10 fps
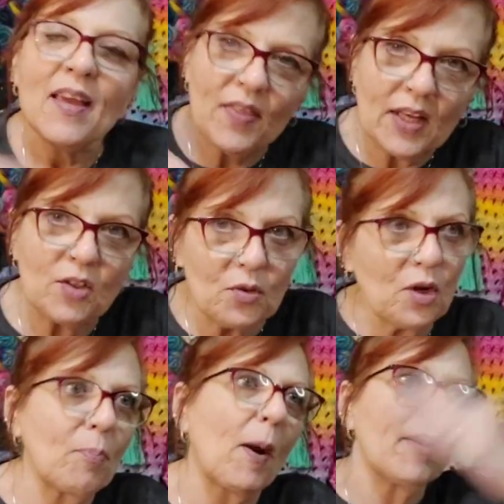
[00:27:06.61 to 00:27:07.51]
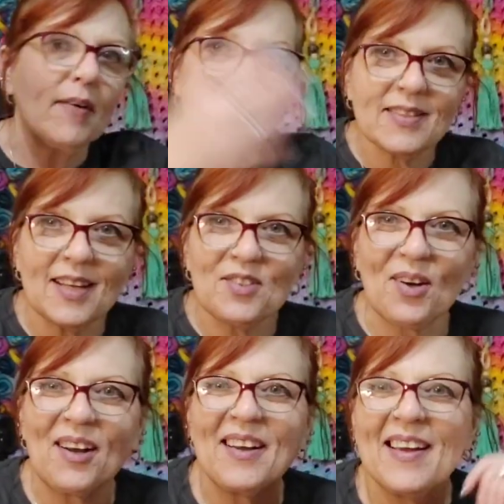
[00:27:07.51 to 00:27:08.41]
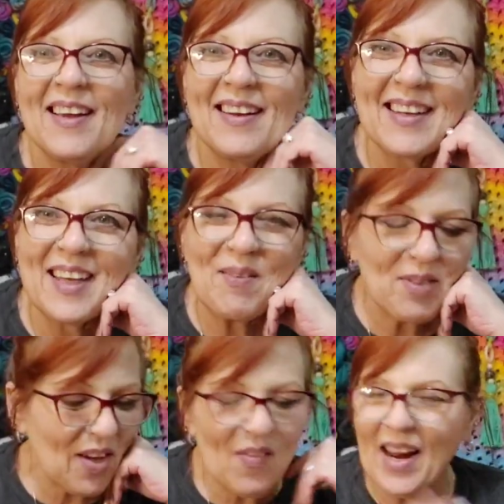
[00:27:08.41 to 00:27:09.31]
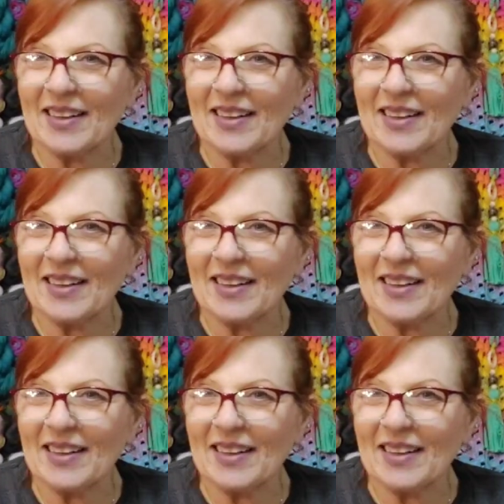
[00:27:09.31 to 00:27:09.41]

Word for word: they do their part, etc. And it keeps going.